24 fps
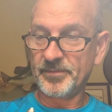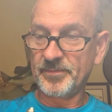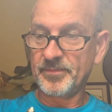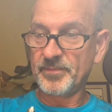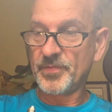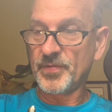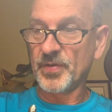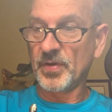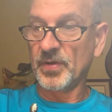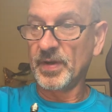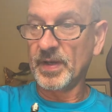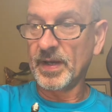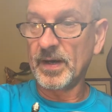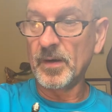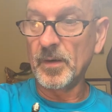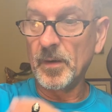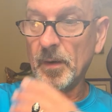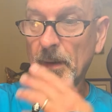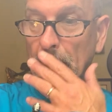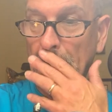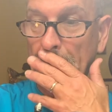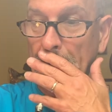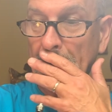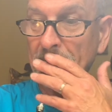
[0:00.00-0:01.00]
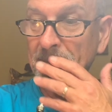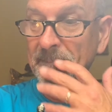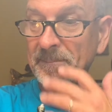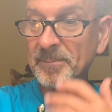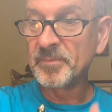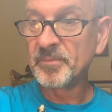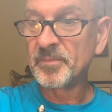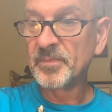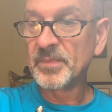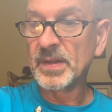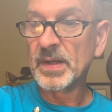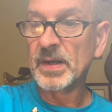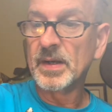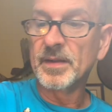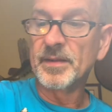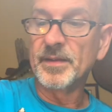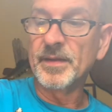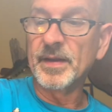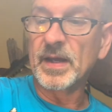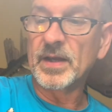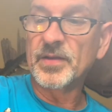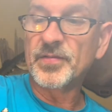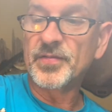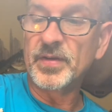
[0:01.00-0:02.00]
So you got a hook.
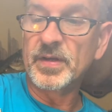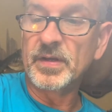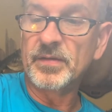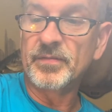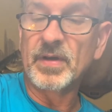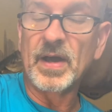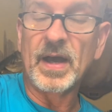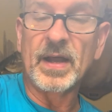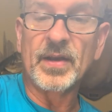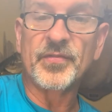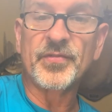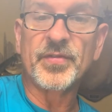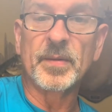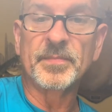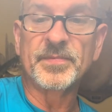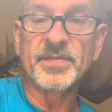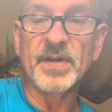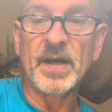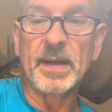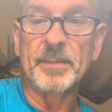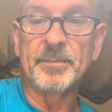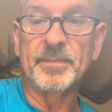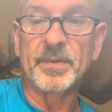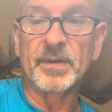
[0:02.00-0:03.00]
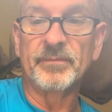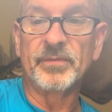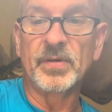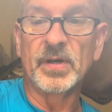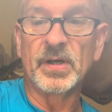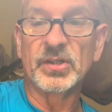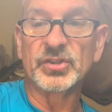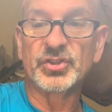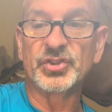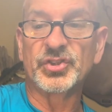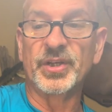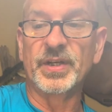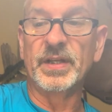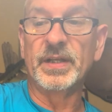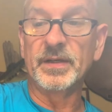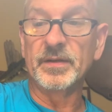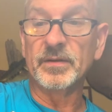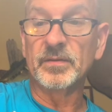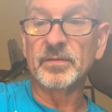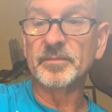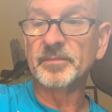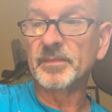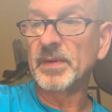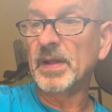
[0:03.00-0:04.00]
The next thing you've got is some type of
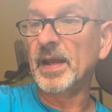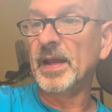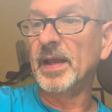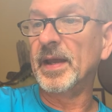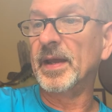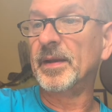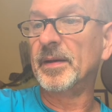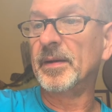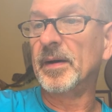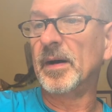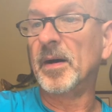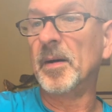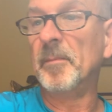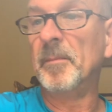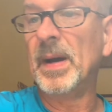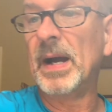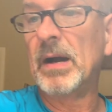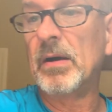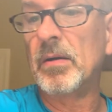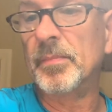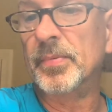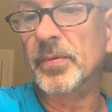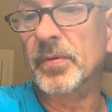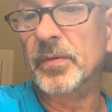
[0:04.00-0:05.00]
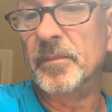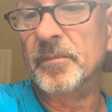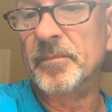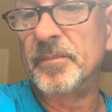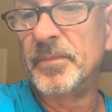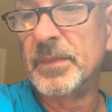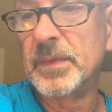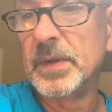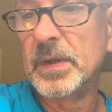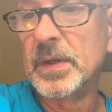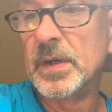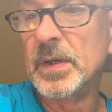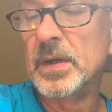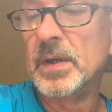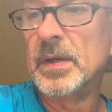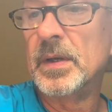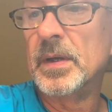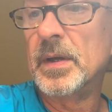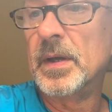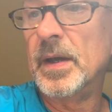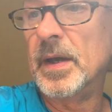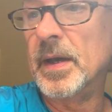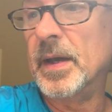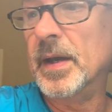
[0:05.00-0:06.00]
chenille and Marabou.
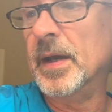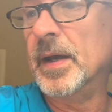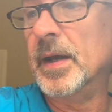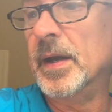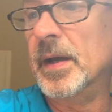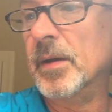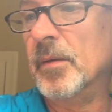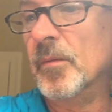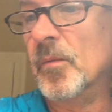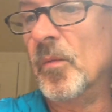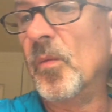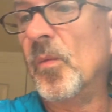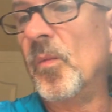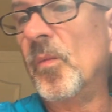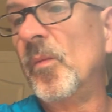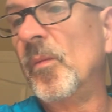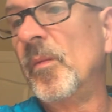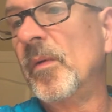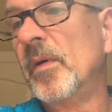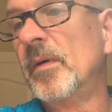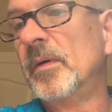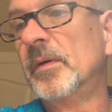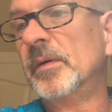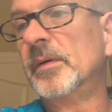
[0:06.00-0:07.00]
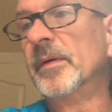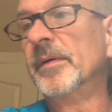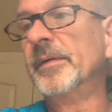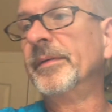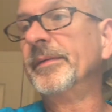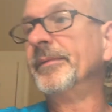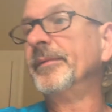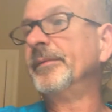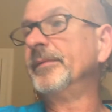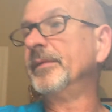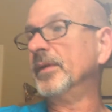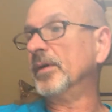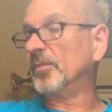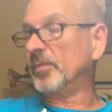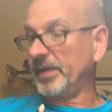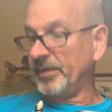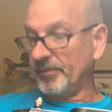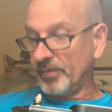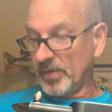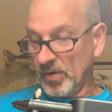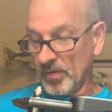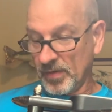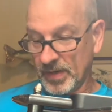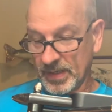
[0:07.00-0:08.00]
And
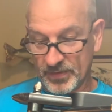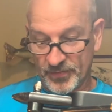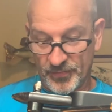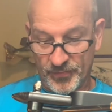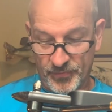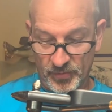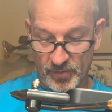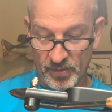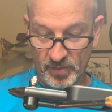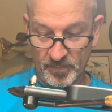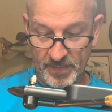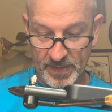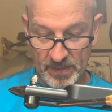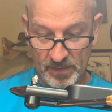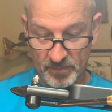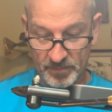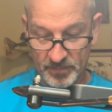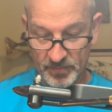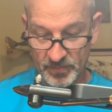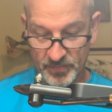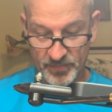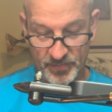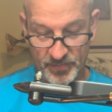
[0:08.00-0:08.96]
we've all got strong Marabou